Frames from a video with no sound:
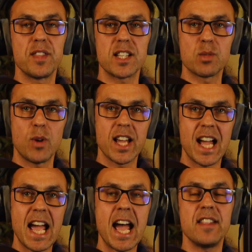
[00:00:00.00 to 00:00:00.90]
That's why
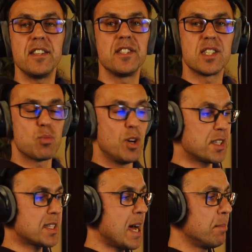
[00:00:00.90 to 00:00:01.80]
I added this one
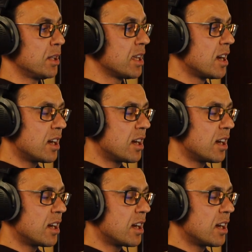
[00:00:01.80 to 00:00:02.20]
sample.